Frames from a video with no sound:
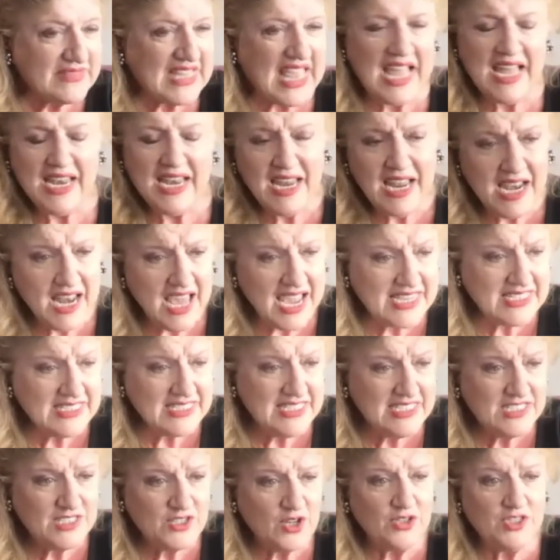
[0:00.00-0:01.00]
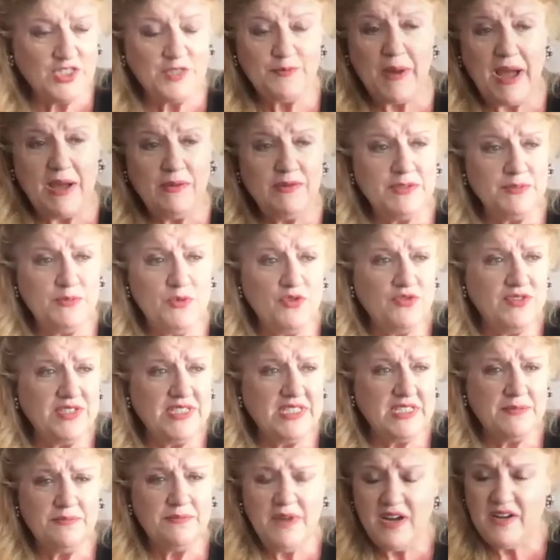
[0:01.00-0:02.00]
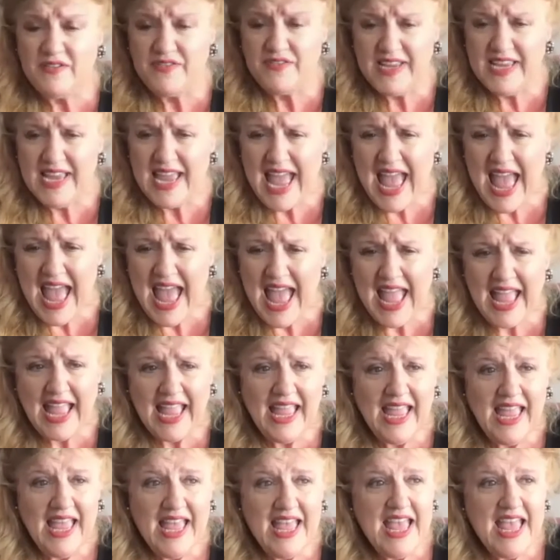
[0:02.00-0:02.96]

And I liked his songs, but I was more into Marvin Gaye